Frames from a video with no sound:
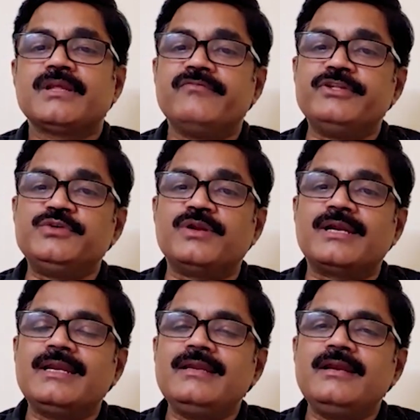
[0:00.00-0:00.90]
with your
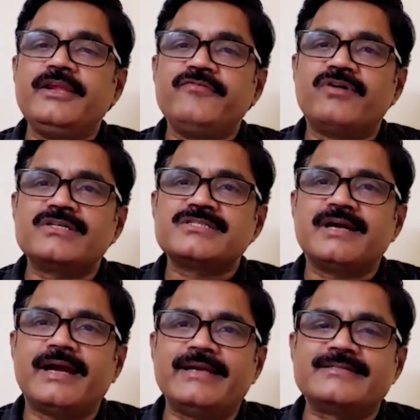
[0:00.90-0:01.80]
cleanly washed
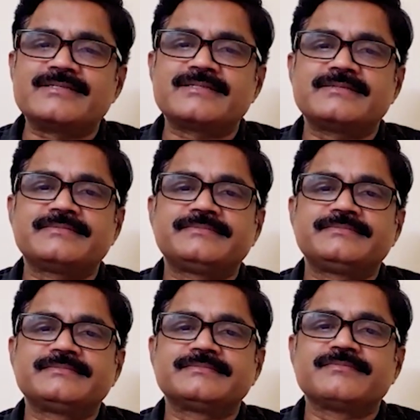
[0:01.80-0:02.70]
hands,
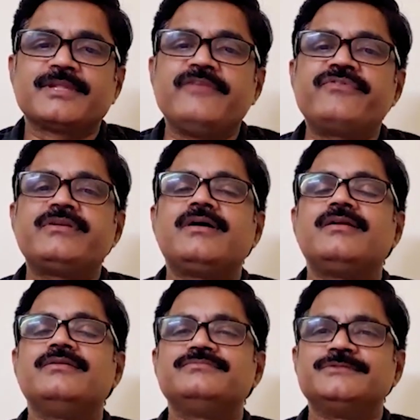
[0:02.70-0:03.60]
if at
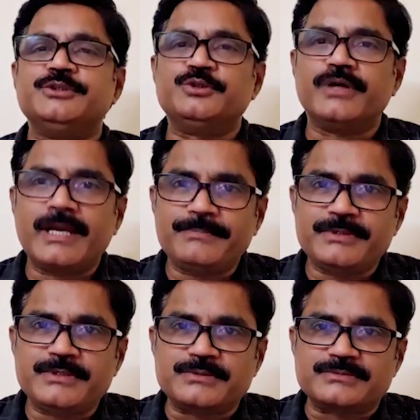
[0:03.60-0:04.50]
all you
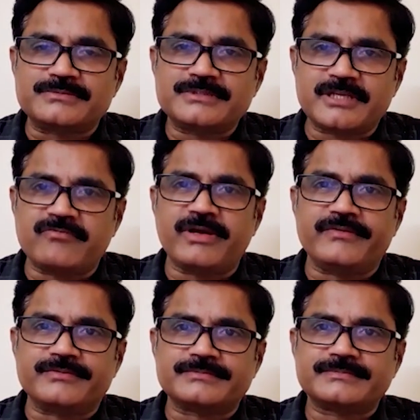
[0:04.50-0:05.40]
happen to survive.